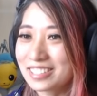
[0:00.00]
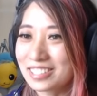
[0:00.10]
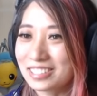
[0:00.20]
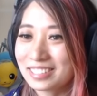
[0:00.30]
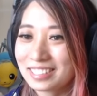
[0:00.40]
There's
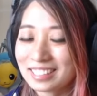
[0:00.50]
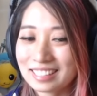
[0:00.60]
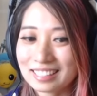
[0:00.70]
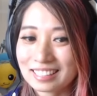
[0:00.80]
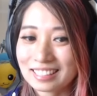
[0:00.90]
soon. no
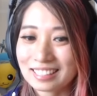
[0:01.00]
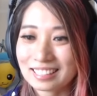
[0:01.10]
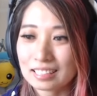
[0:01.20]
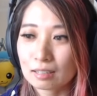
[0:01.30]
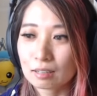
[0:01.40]
breaks on this
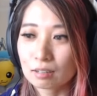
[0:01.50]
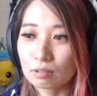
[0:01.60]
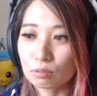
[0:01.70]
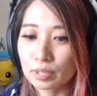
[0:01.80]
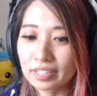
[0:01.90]
trade.
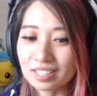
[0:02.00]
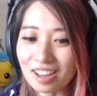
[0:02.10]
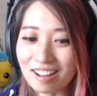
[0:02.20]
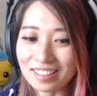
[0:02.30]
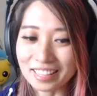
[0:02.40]
What are you
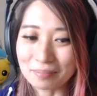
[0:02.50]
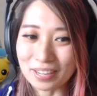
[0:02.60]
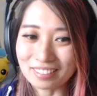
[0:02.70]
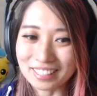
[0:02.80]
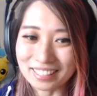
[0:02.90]
talking
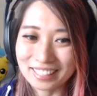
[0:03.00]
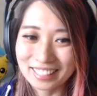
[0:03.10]
about, Lee?